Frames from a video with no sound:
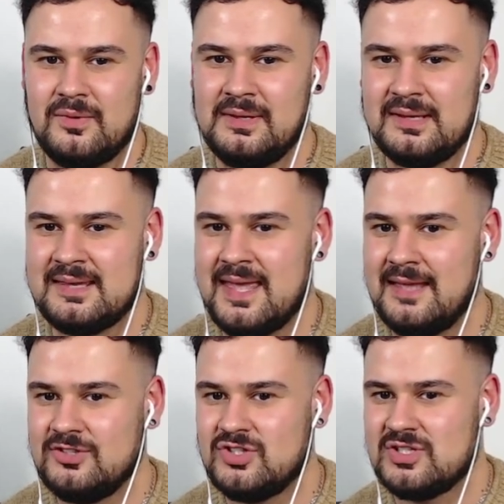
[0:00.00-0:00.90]
really mm-hmm.
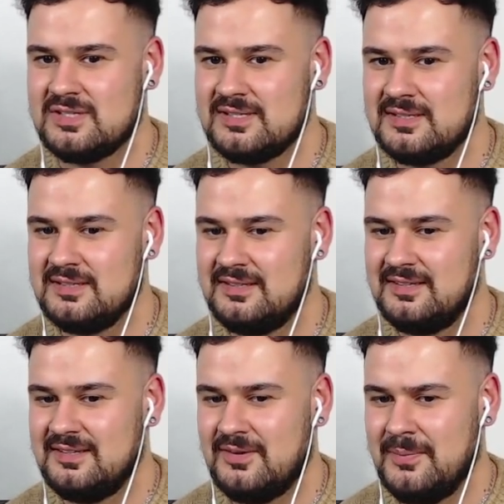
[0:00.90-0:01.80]
catchy.
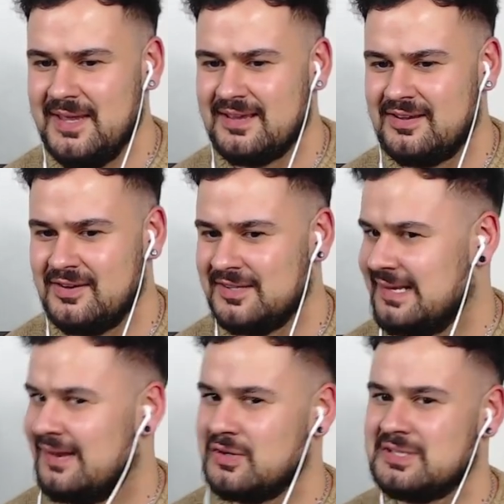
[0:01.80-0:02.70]
Oh my god,
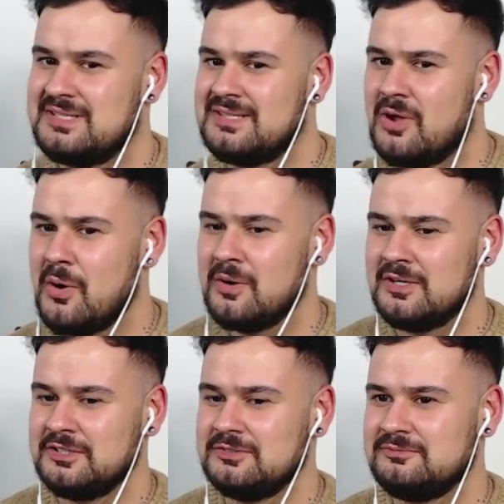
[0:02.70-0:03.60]
they look so